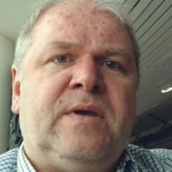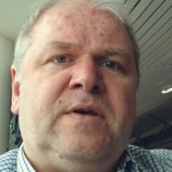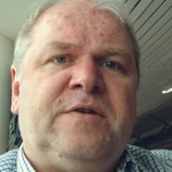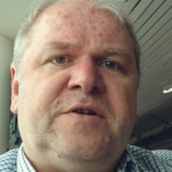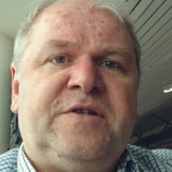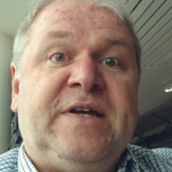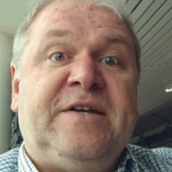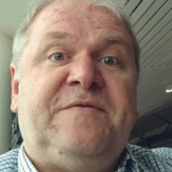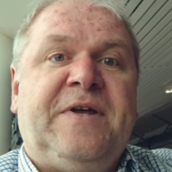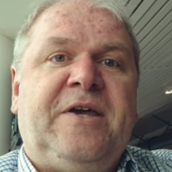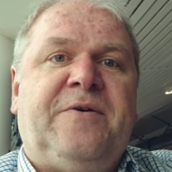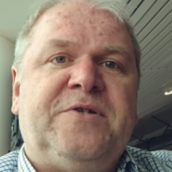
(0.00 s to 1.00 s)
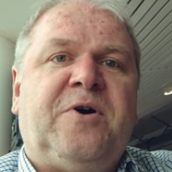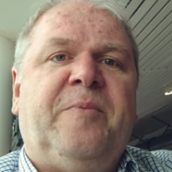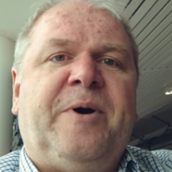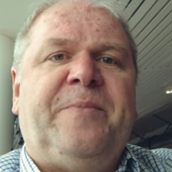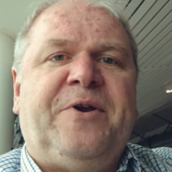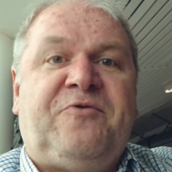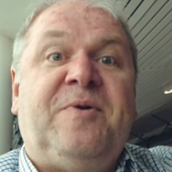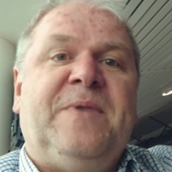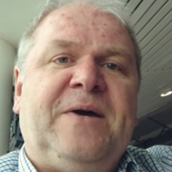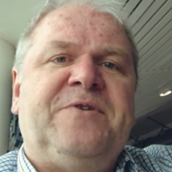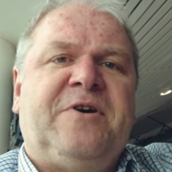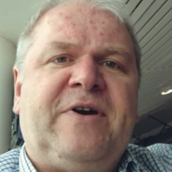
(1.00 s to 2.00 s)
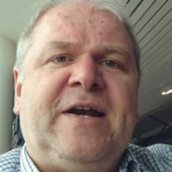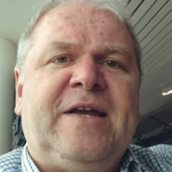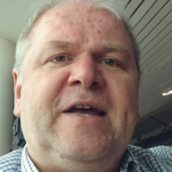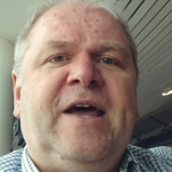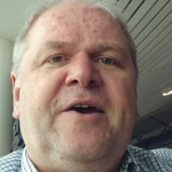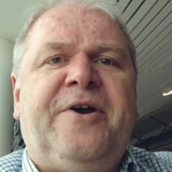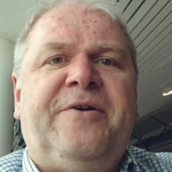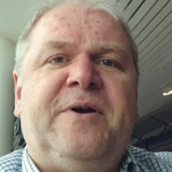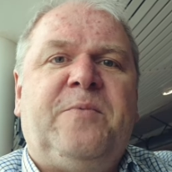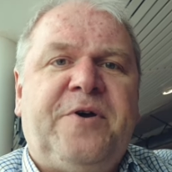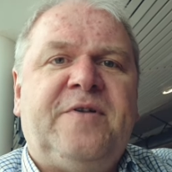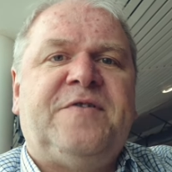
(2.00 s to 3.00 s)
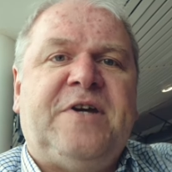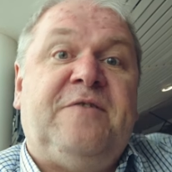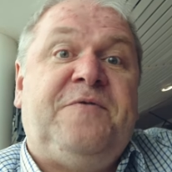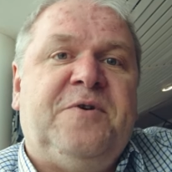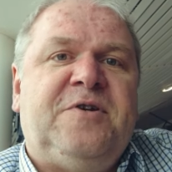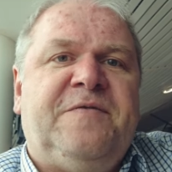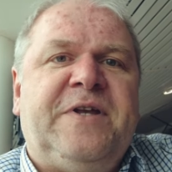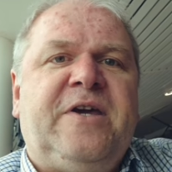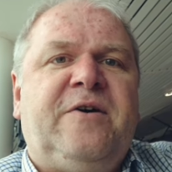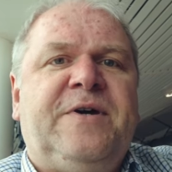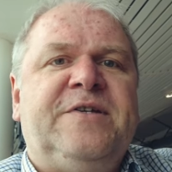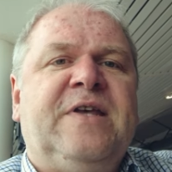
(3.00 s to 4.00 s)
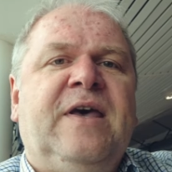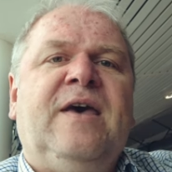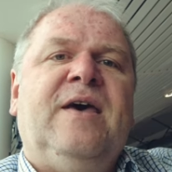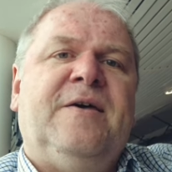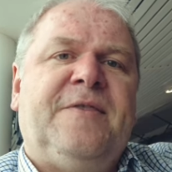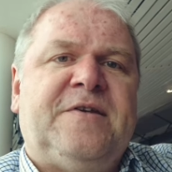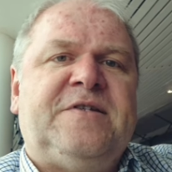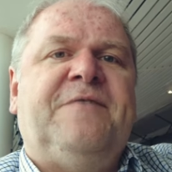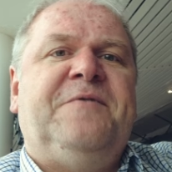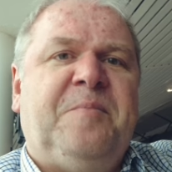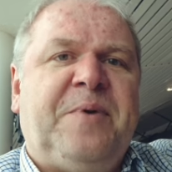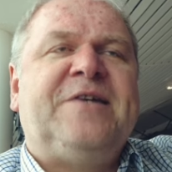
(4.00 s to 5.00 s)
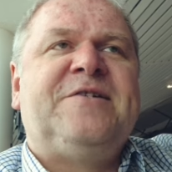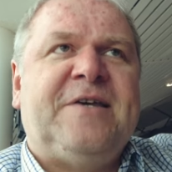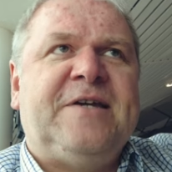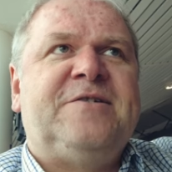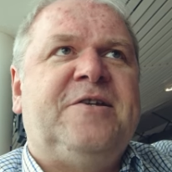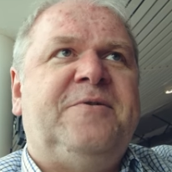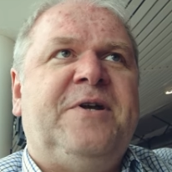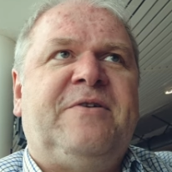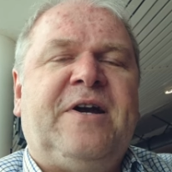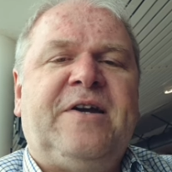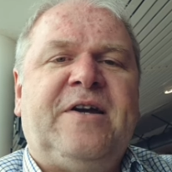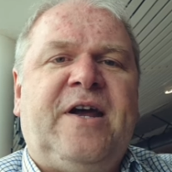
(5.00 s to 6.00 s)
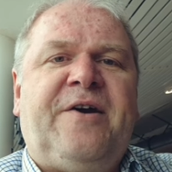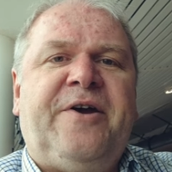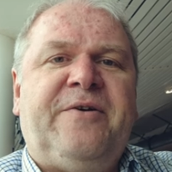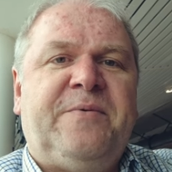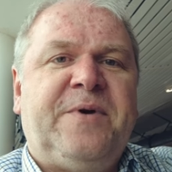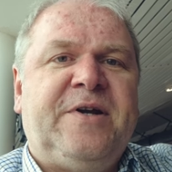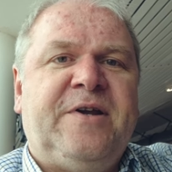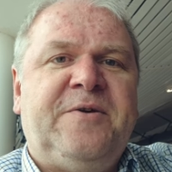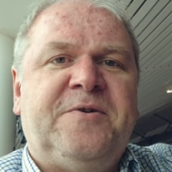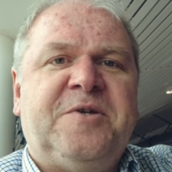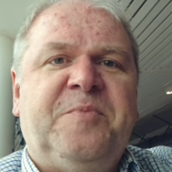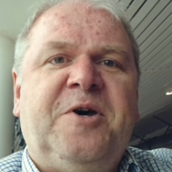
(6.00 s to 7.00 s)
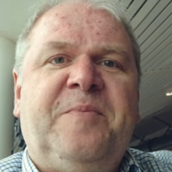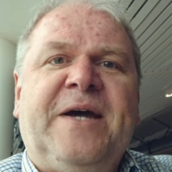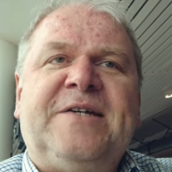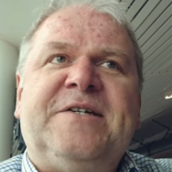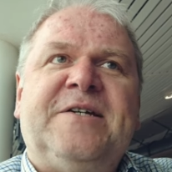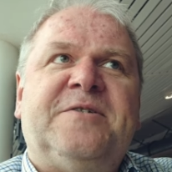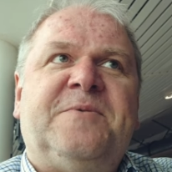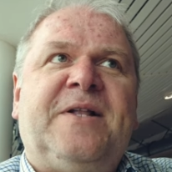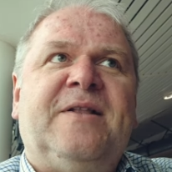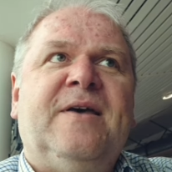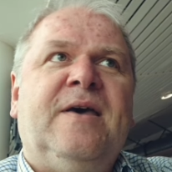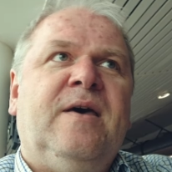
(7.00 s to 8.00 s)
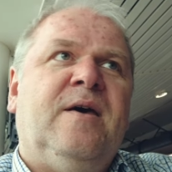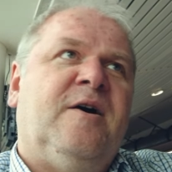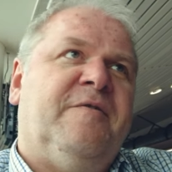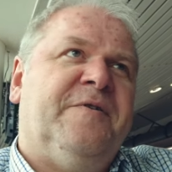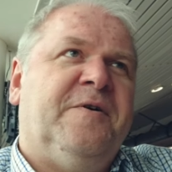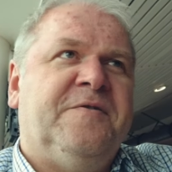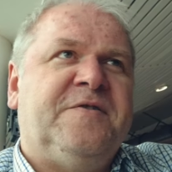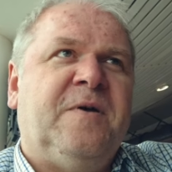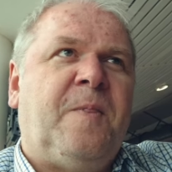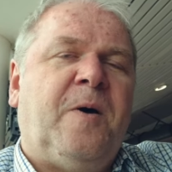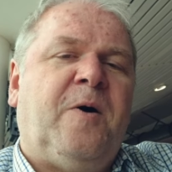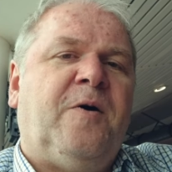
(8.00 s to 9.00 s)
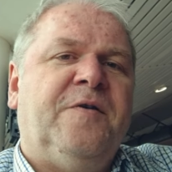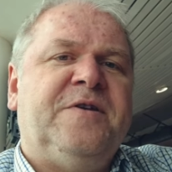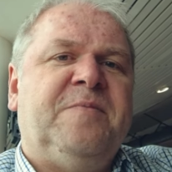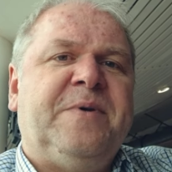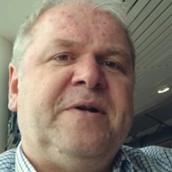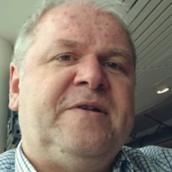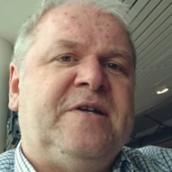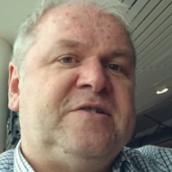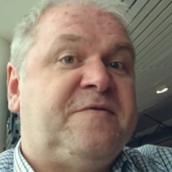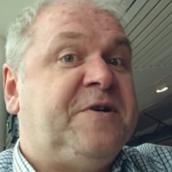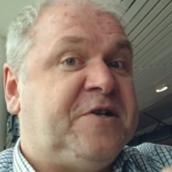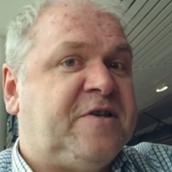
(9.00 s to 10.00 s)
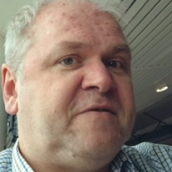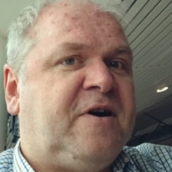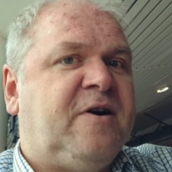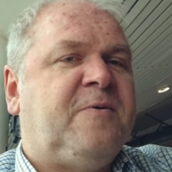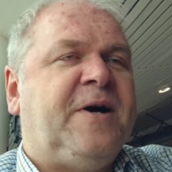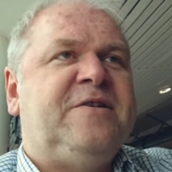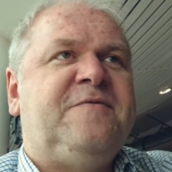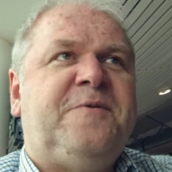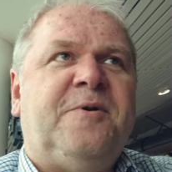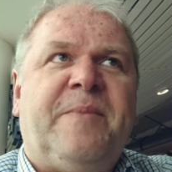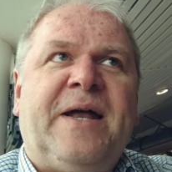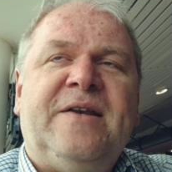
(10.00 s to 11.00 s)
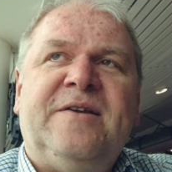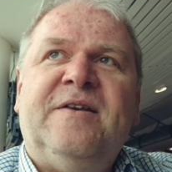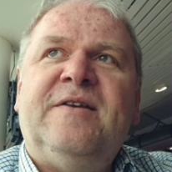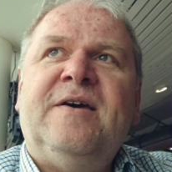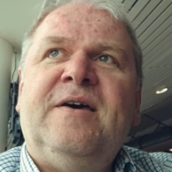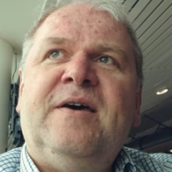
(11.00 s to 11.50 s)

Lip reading: So today's video is all about my trip down to Gran Canaria. And what you'll see in a future video is the seven best things to do in Gran Canaria. And we're going to do some urbexing as well of those haunted buildings, of which there are quite a few abandoned